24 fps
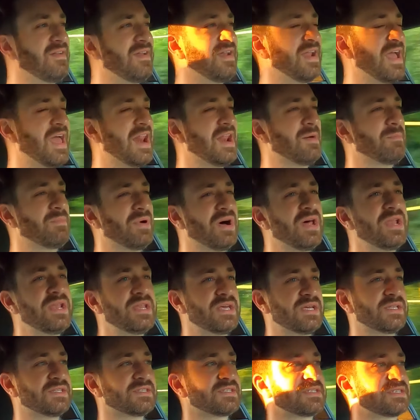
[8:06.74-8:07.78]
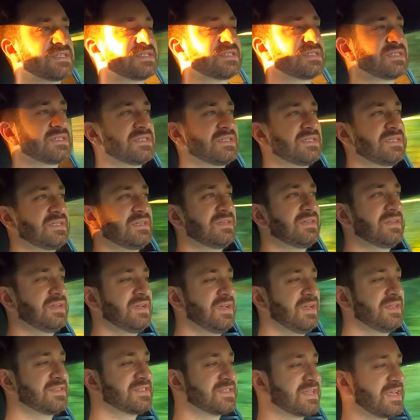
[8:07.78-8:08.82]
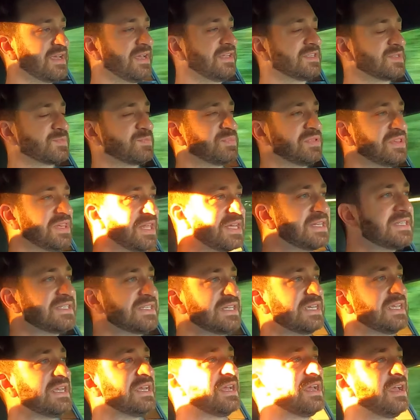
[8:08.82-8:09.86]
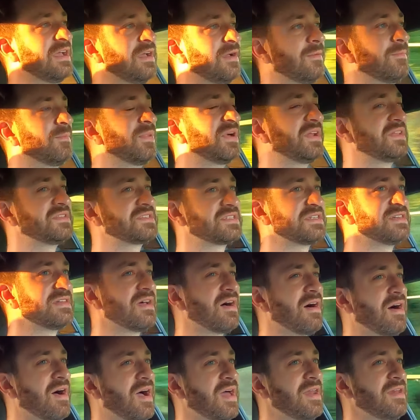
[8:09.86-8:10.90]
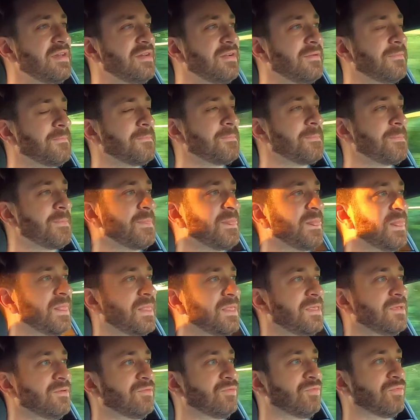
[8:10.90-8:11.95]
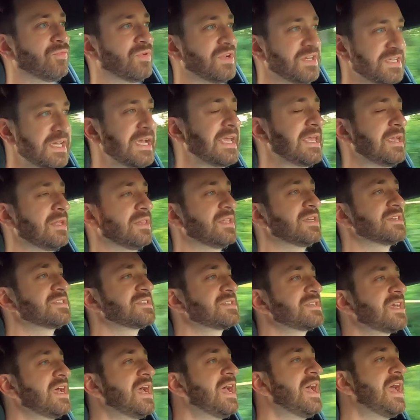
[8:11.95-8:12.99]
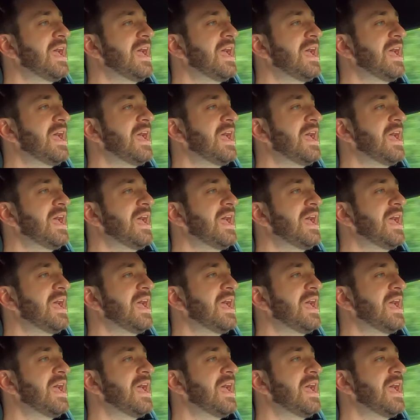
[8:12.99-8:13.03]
an abundance. It's, it's plenty, but it's not ridiculous.